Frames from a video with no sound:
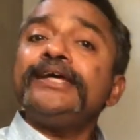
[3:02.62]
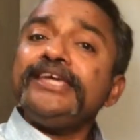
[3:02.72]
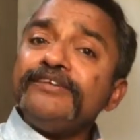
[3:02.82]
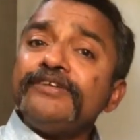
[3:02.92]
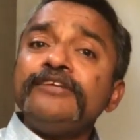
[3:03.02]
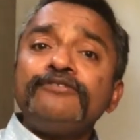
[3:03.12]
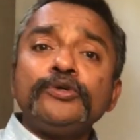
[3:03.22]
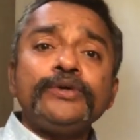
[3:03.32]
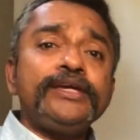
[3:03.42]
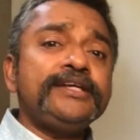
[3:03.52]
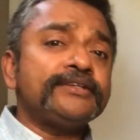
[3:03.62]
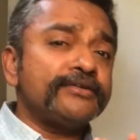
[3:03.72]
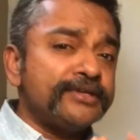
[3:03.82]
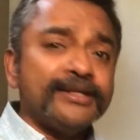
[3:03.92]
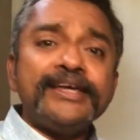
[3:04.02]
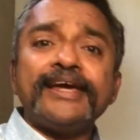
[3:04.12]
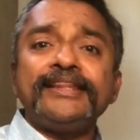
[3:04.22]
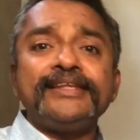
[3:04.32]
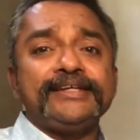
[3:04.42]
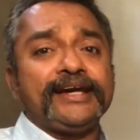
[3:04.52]
Even if you eat a really
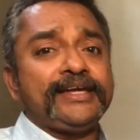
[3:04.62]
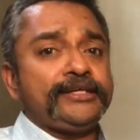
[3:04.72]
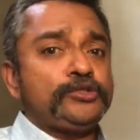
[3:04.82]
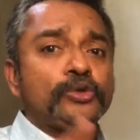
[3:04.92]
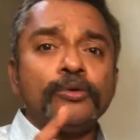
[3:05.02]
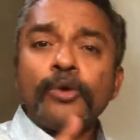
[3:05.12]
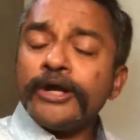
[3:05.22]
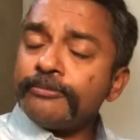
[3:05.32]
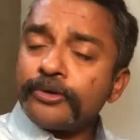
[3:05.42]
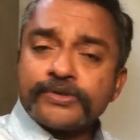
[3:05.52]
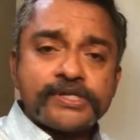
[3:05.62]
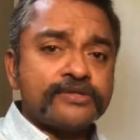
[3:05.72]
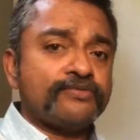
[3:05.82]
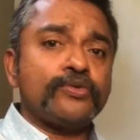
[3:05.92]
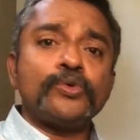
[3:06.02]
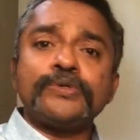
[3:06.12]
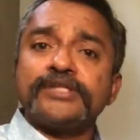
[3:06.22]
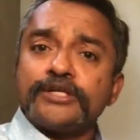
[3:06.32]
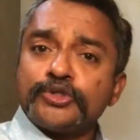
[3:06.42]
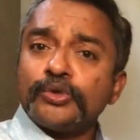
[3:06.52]
healthy diet, you avoid processed foods
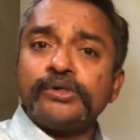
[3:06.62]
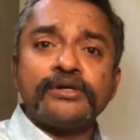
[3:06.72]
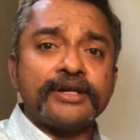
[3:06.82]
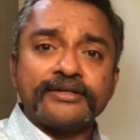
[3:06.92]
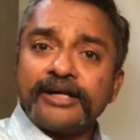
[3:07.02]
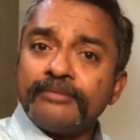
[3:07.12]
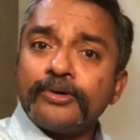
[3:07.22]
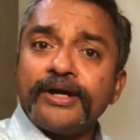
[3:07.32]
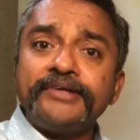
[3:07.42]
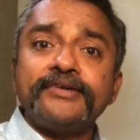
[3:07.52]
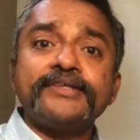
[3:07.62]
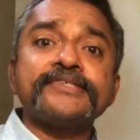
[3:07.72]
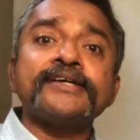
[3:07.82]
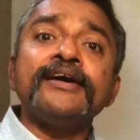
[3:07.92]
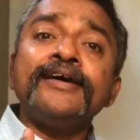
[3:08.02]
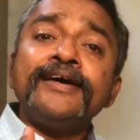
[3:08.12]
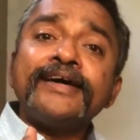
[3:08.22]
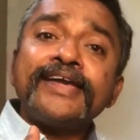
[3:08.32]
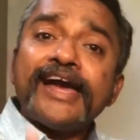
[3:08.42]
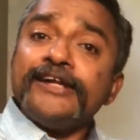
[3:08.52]
and sugar and carbohydrates,
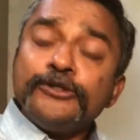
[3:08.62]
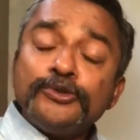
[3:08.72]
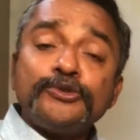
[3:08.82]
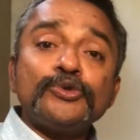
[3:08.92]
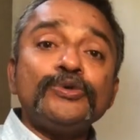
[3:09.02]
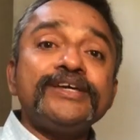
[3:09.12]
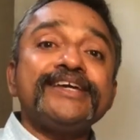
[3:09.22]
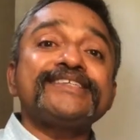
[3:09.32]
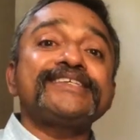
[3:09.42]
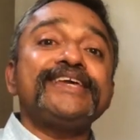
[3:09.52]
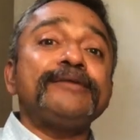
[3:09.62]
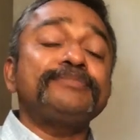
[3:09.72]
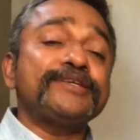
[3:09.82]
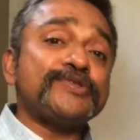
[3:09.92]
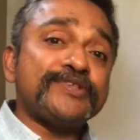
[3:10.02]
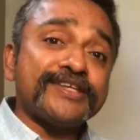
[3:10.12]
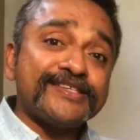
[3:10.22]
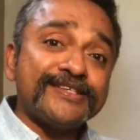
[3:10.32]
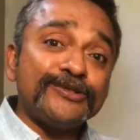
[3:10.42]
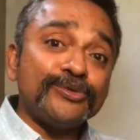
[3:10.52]
can you truly escape the
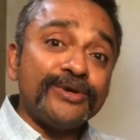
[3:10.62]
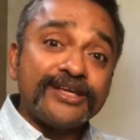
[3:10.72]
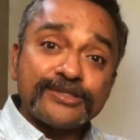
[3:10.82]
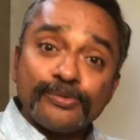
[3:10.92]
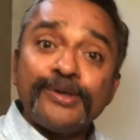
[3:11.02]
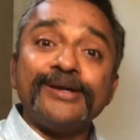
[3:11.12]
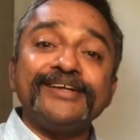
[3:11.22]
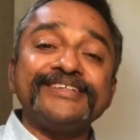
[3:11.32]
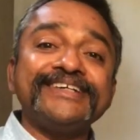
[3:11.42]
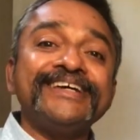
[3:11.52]
stress in today's world?